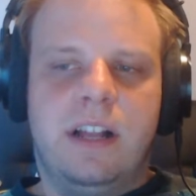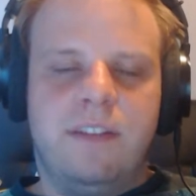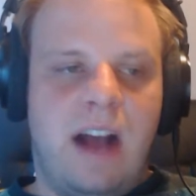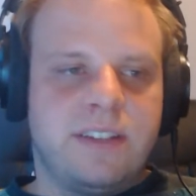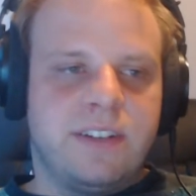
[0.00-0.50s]

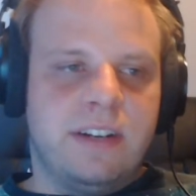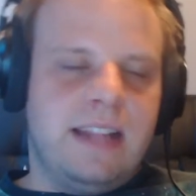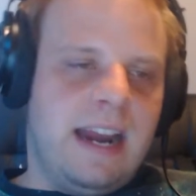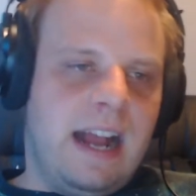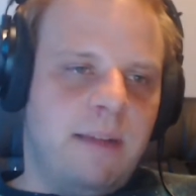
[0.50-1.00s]
Fostering
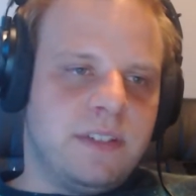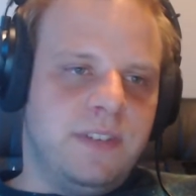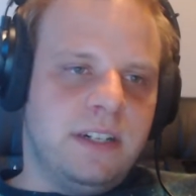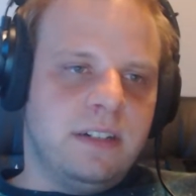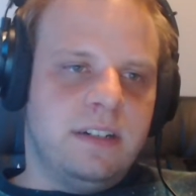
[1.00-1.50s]
that
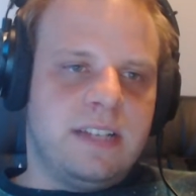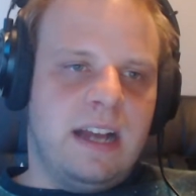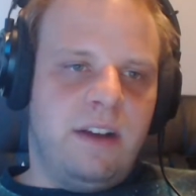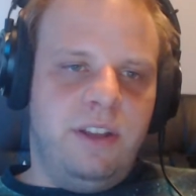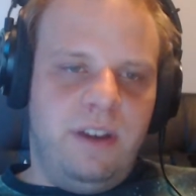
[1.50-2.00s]
atmosphere is
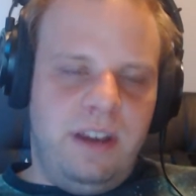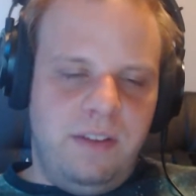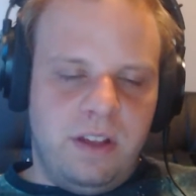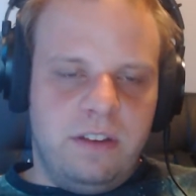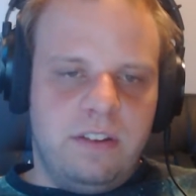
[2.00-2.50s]
how Unity
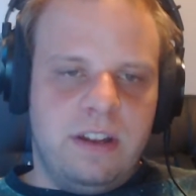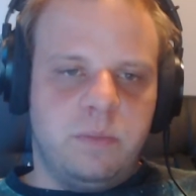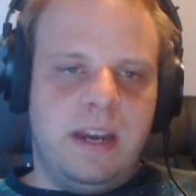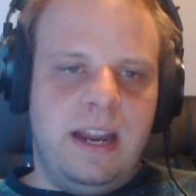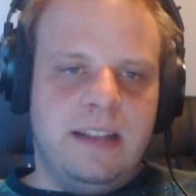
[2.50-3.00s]
Village has
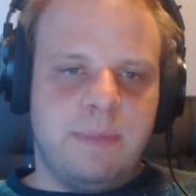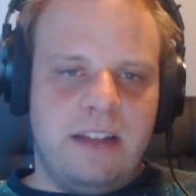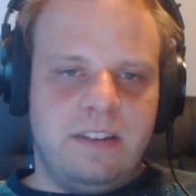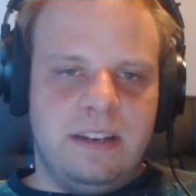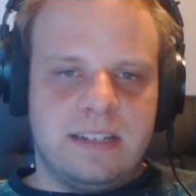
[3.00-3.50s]
been a
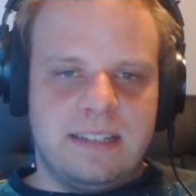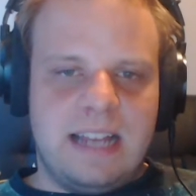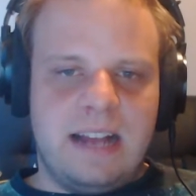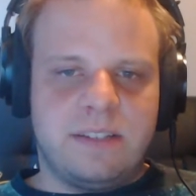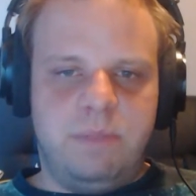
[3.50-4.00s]
smashing
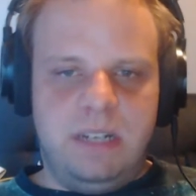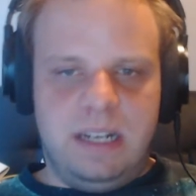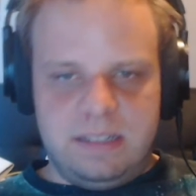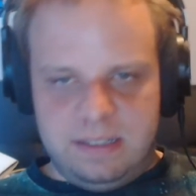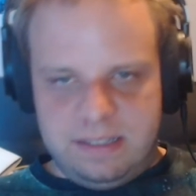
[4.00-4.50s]
success,
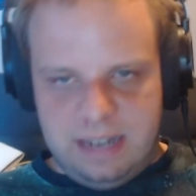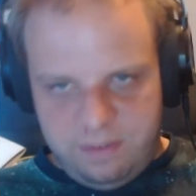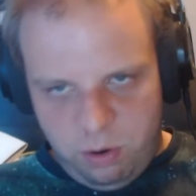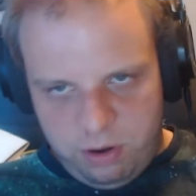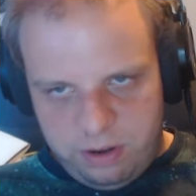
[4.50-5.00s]
because instead
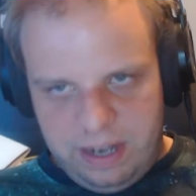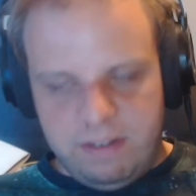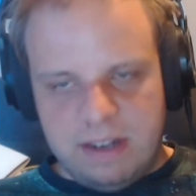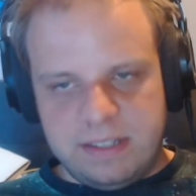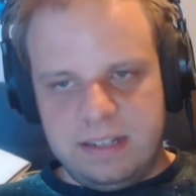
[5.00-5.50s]
of ordering
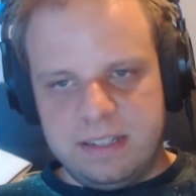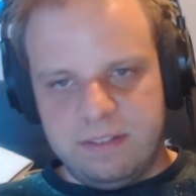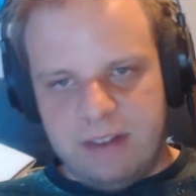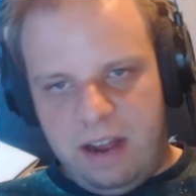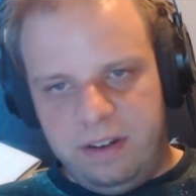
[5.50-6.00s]
residents
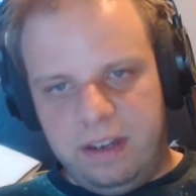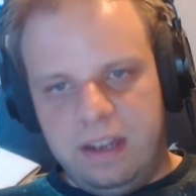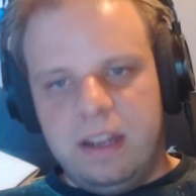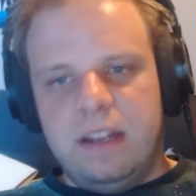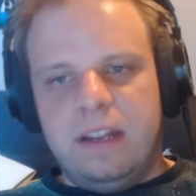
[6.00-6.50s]
around
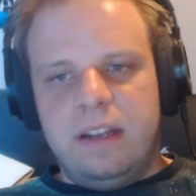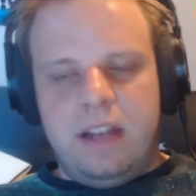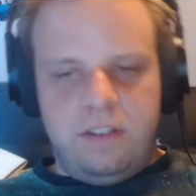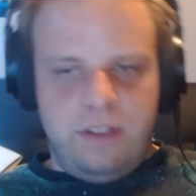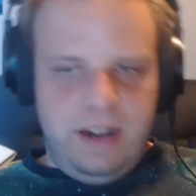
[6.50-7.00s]

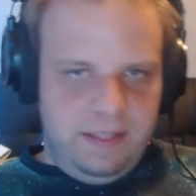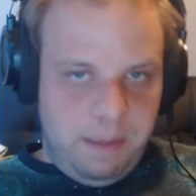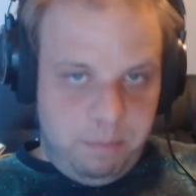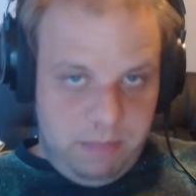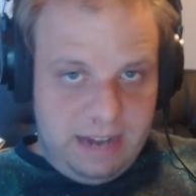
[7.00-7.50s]
and treating
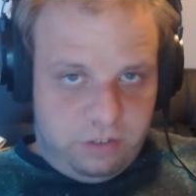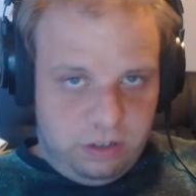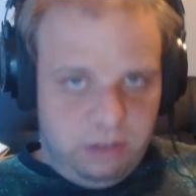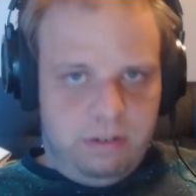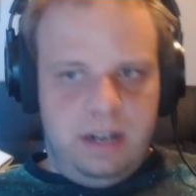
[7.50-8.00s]
them like
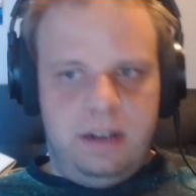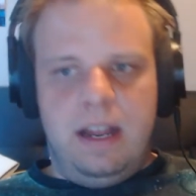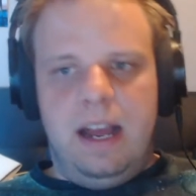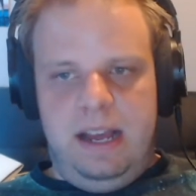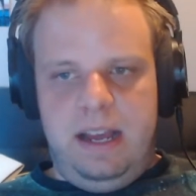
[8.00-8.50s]
children,
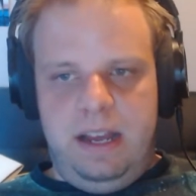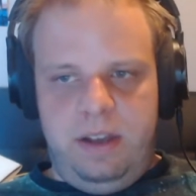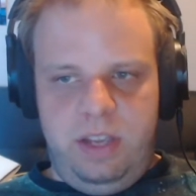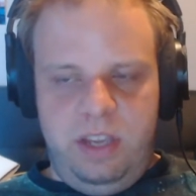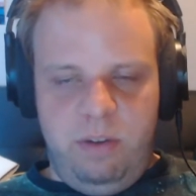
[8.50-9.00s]

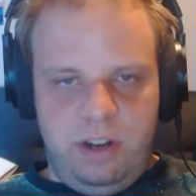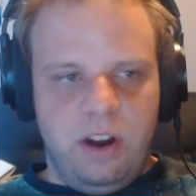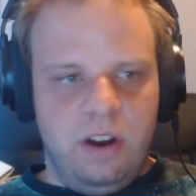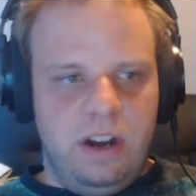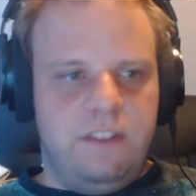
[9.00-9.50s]
you
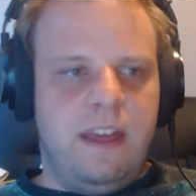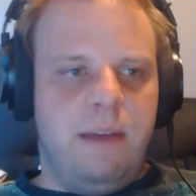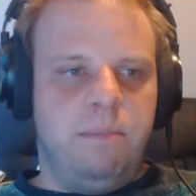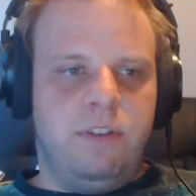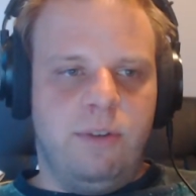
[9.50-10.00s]
encourage
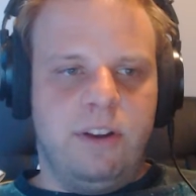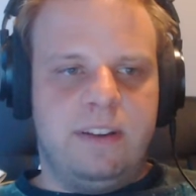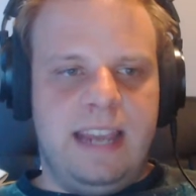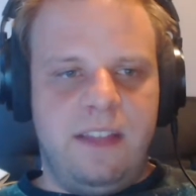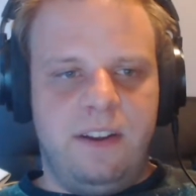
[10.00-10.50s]
them to work
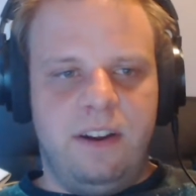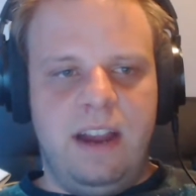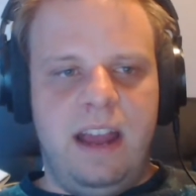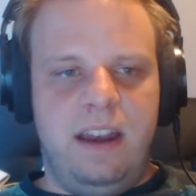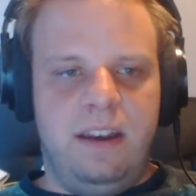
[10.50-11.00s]
together
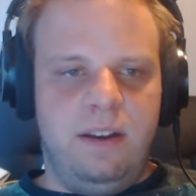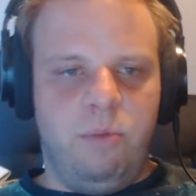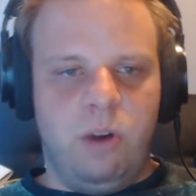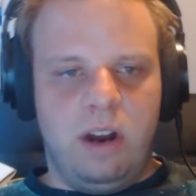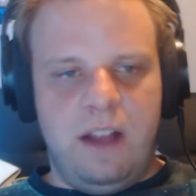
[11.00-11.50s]
and
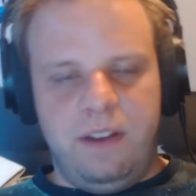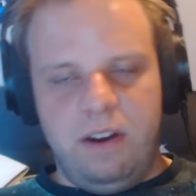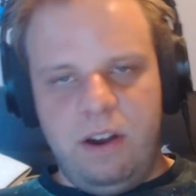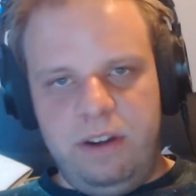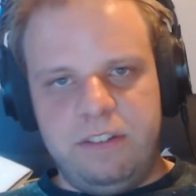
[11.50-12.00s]
work on
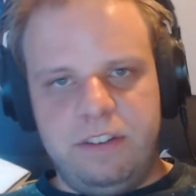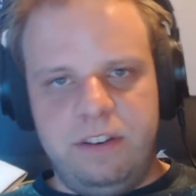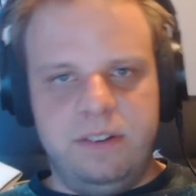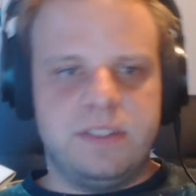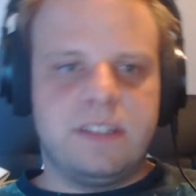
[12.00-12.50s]
their own
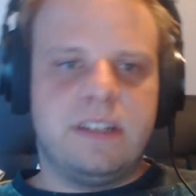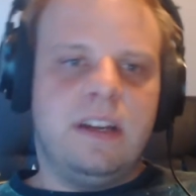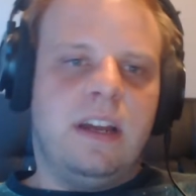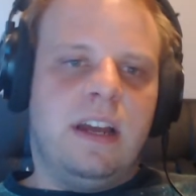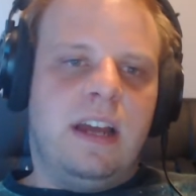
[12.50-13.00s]
issues
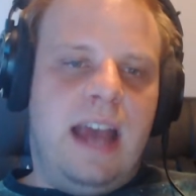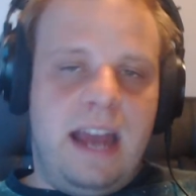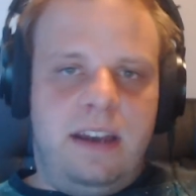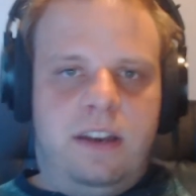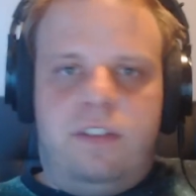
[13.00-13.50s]

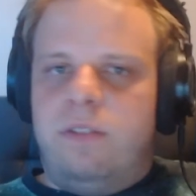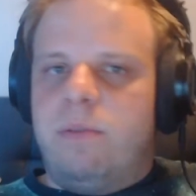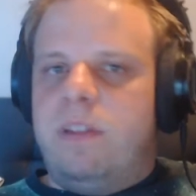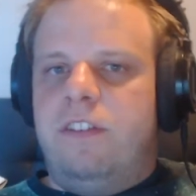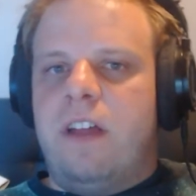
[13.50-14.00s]
and issues
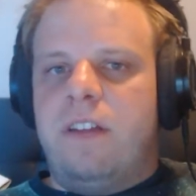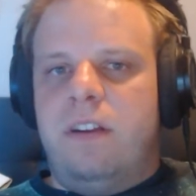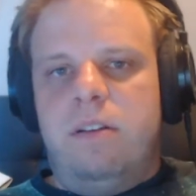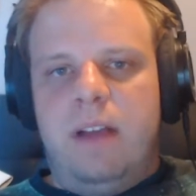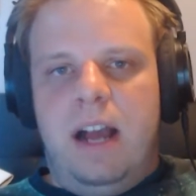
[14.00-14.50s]
with each other,